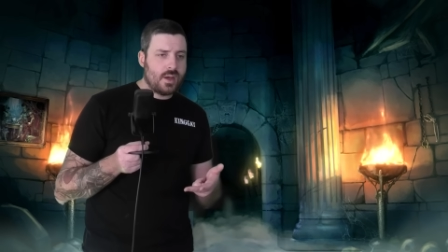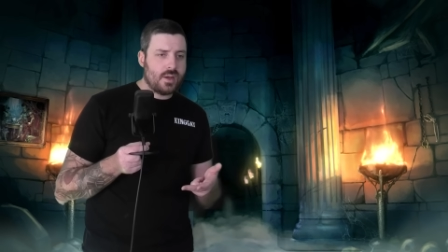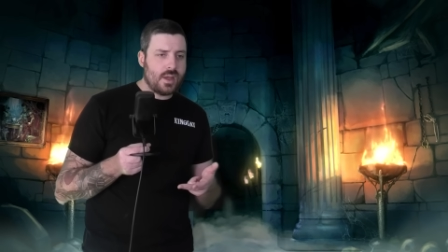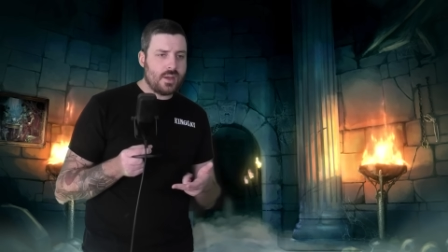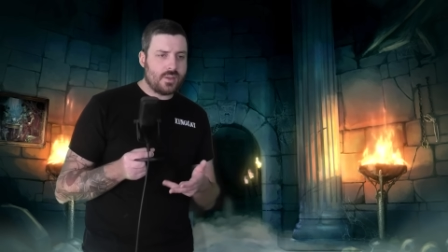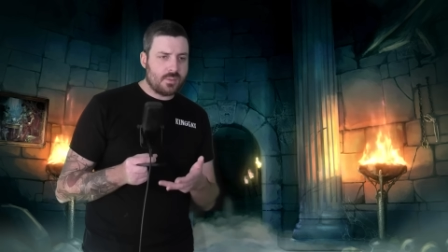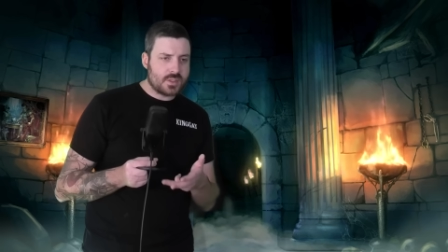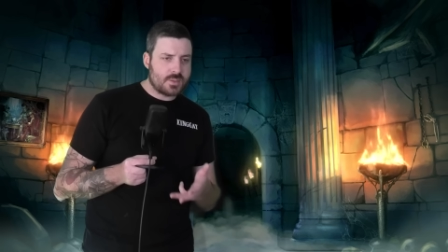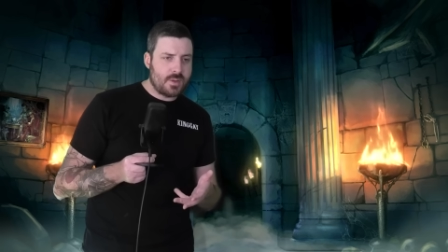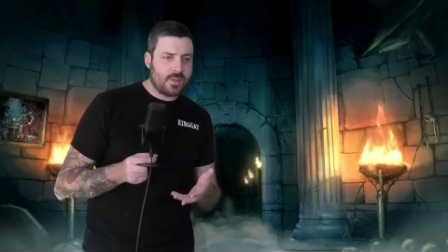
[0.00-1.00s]
anything with
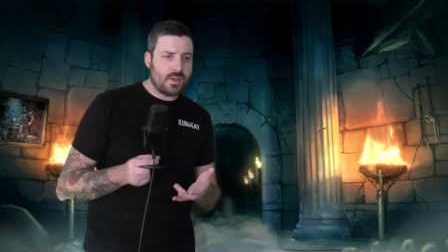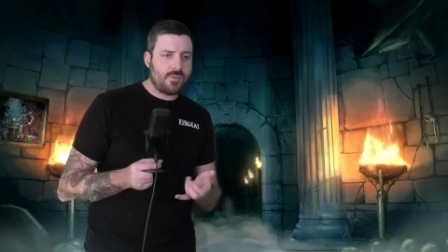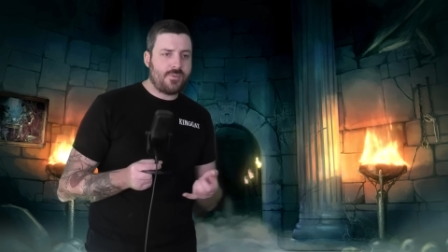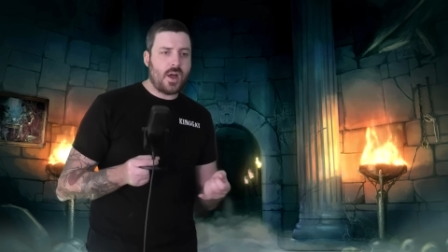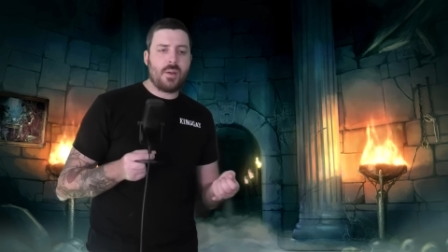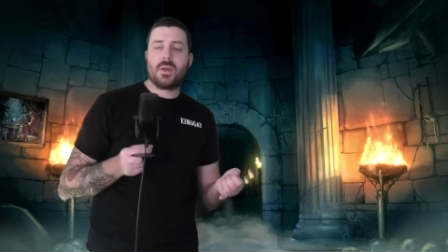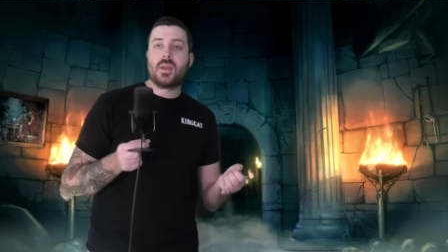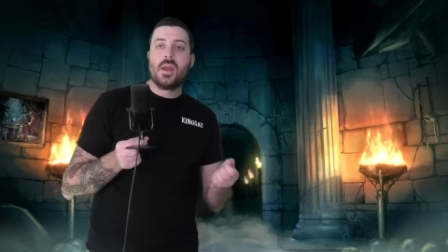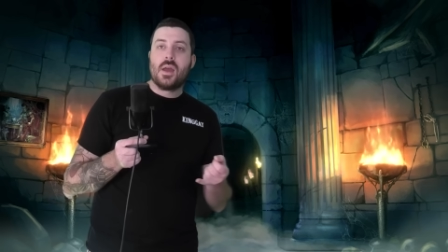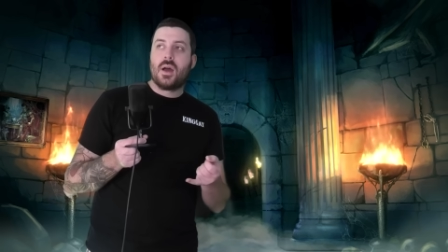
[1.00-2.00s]
smithing,
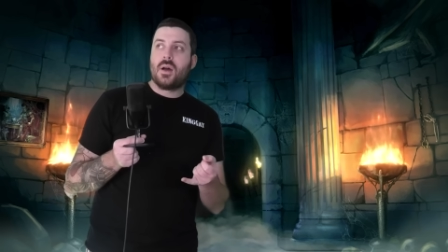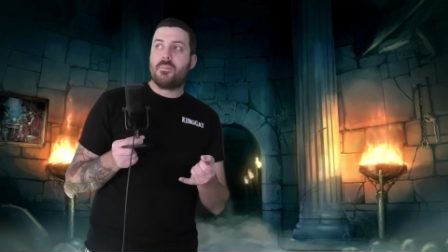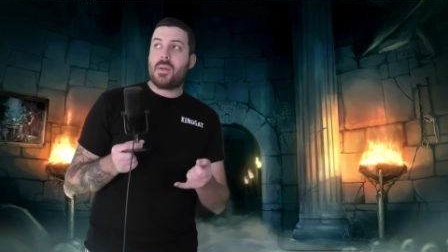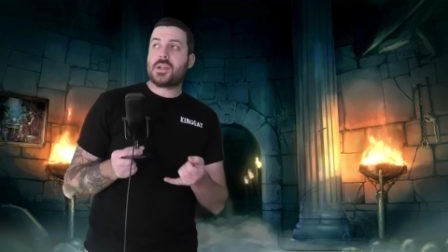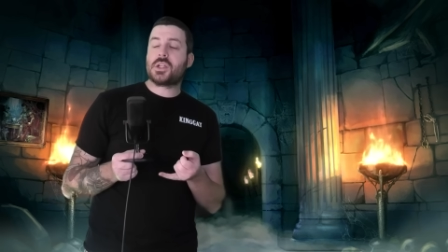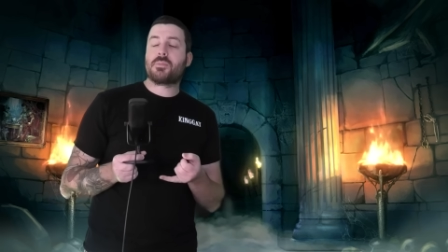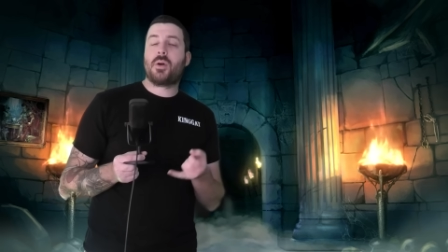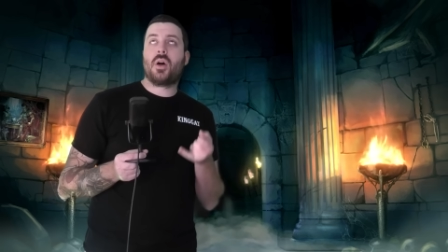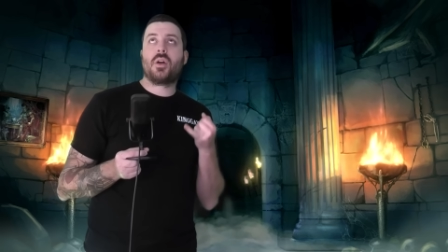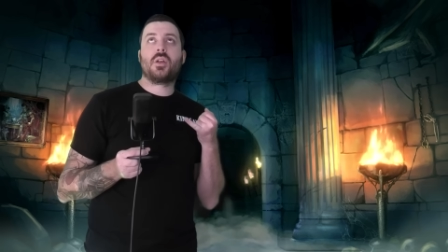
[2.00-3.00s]
farming, magic,
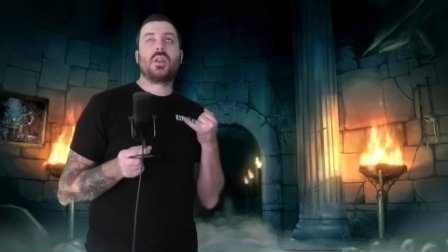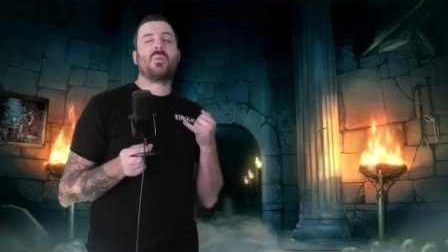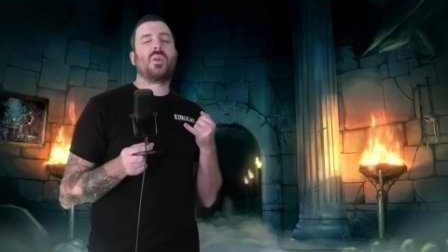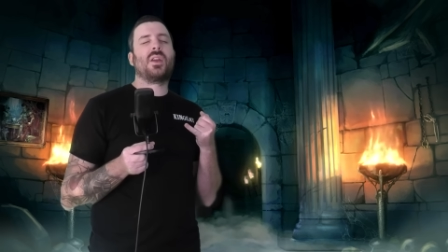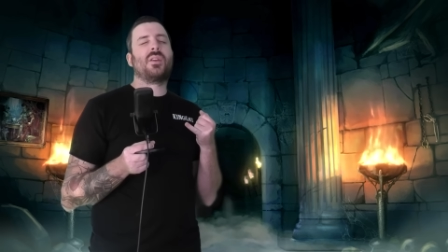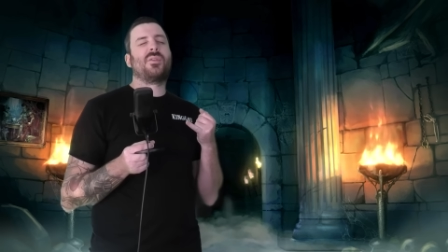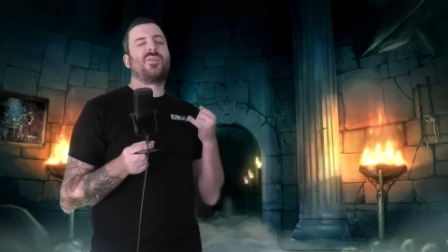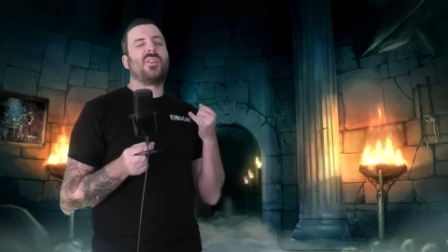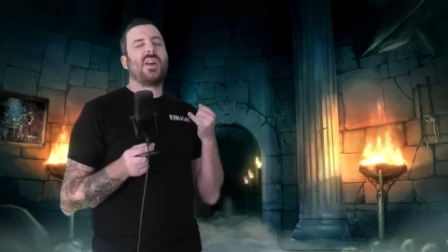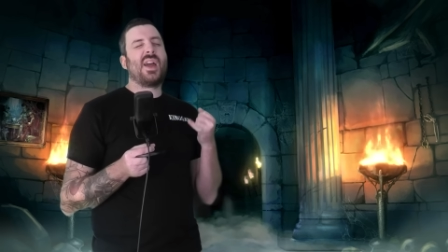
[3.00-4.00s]
but only
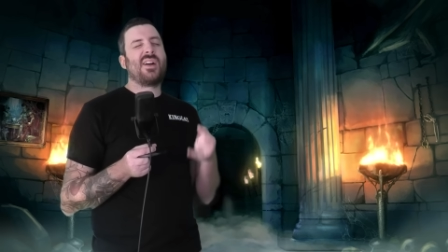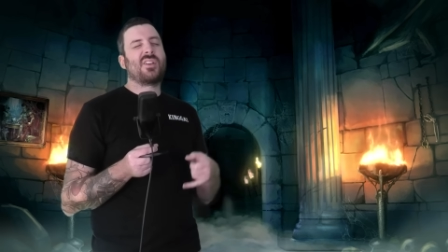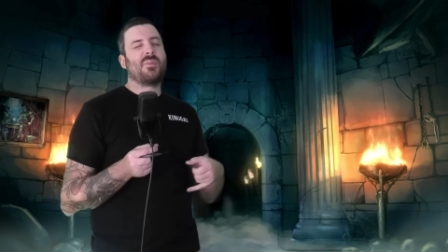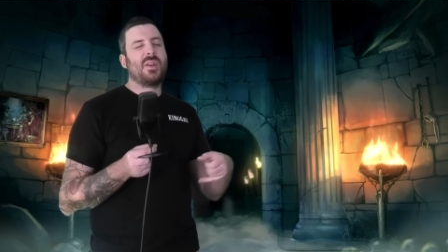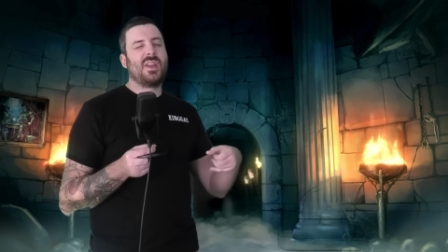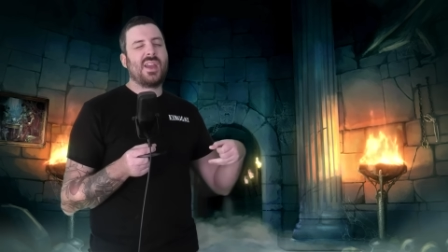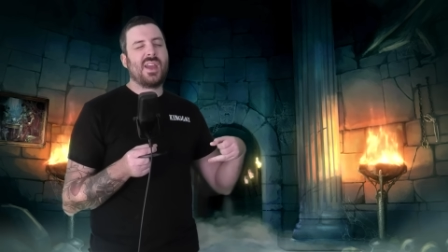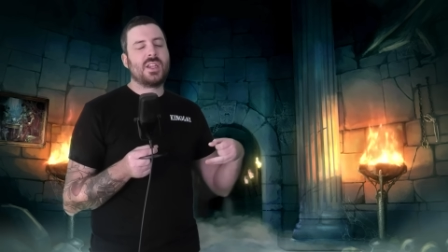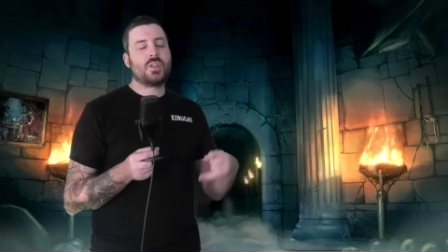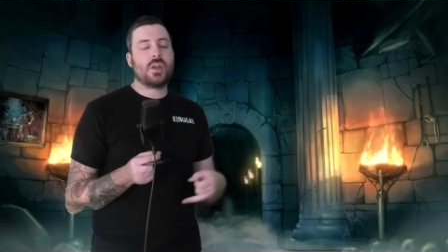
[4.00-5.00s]
with alchemy
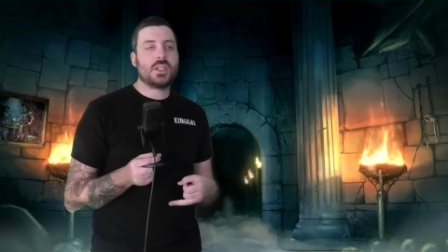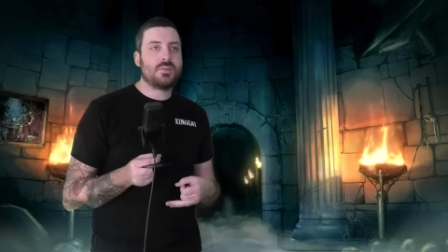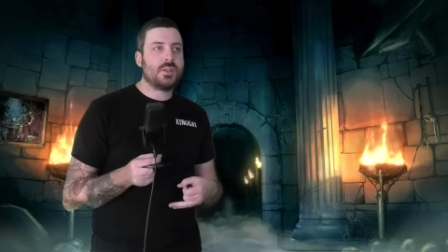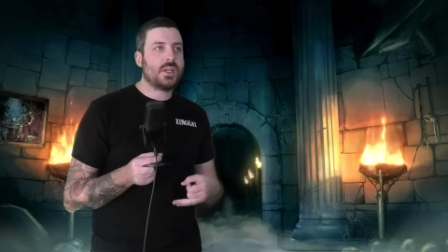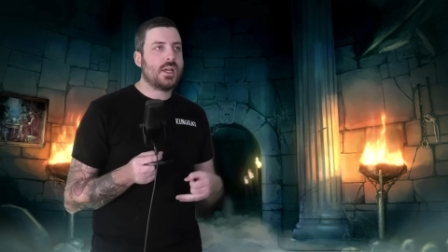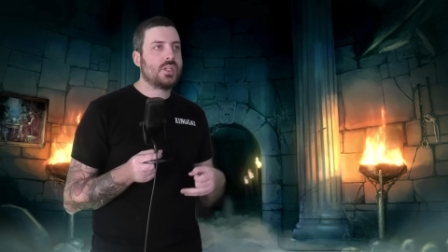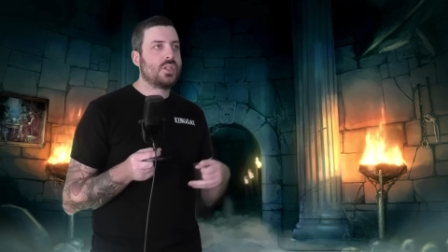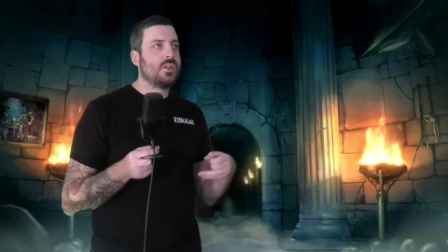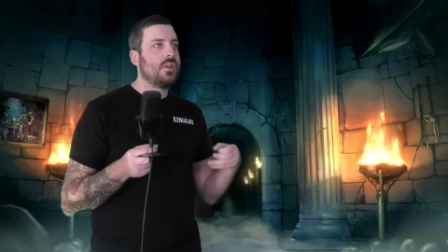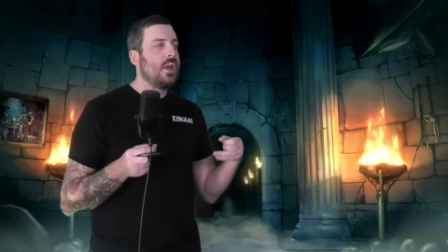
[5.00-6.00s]
and
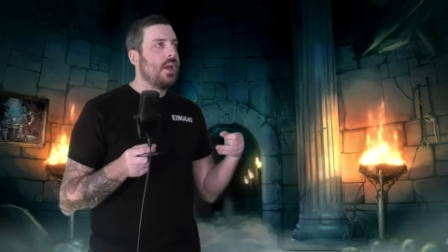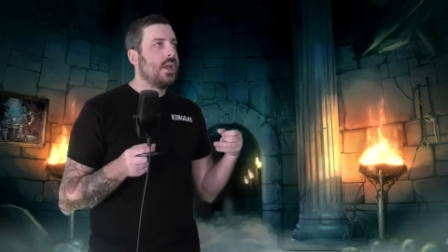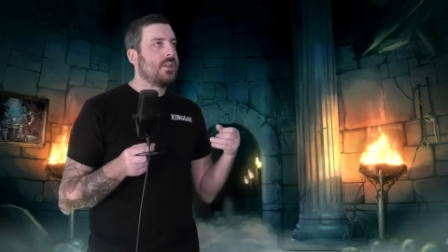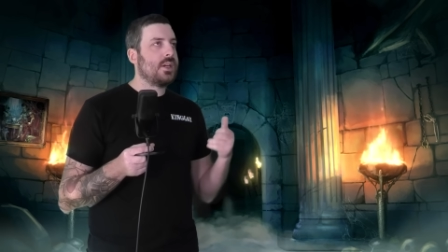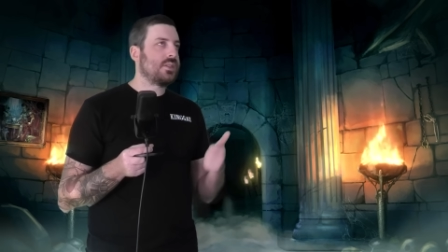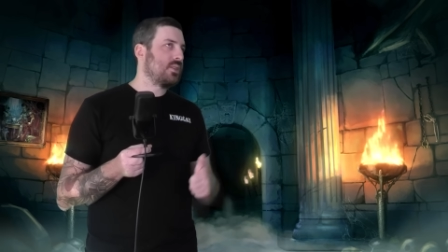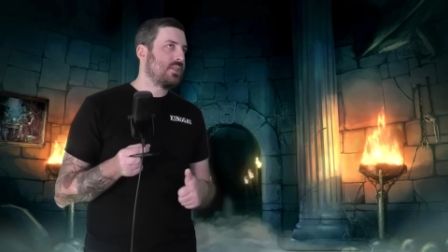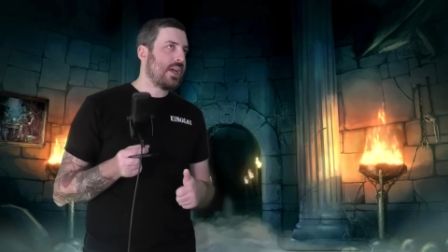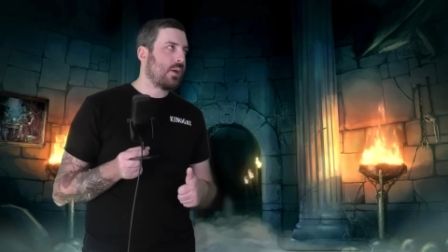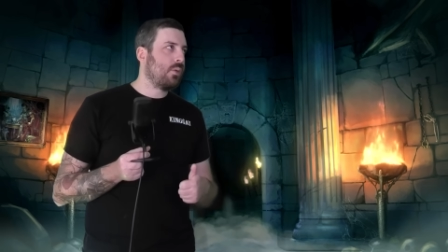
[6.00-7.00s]
transmutation. It doesn't
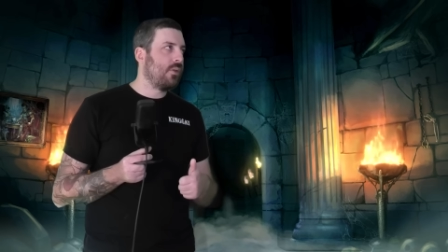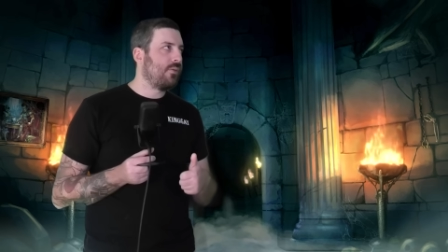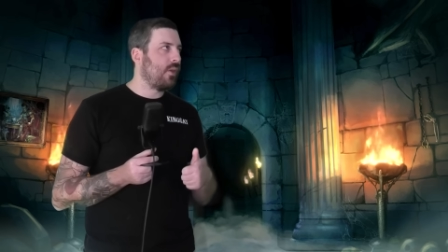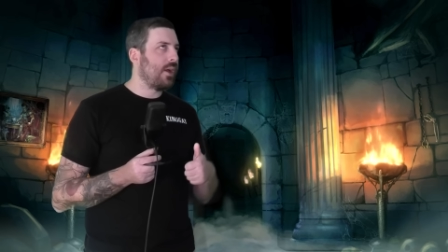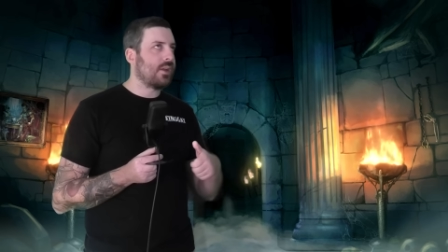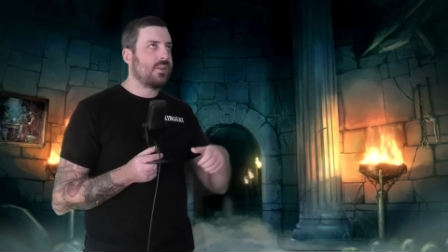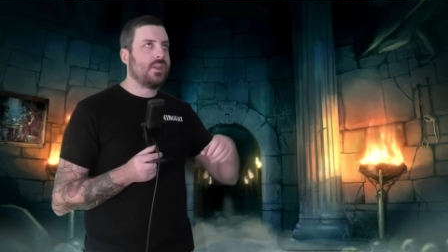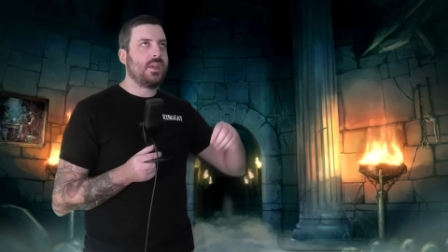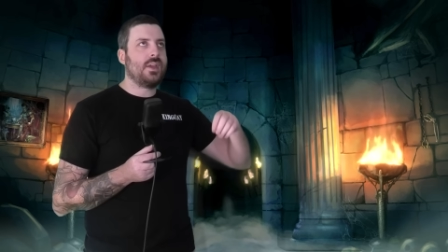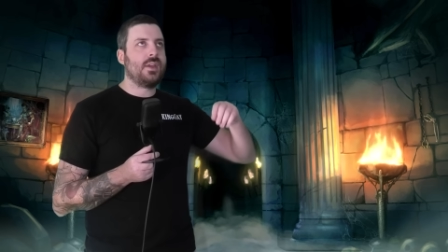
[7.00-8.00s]
stack with like
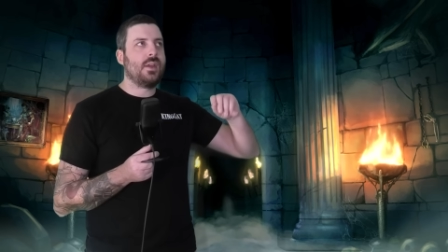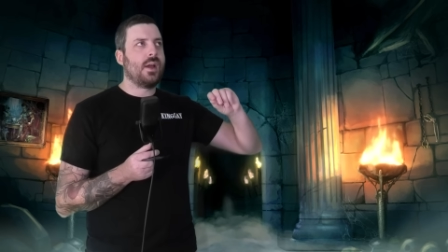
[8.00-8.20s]
the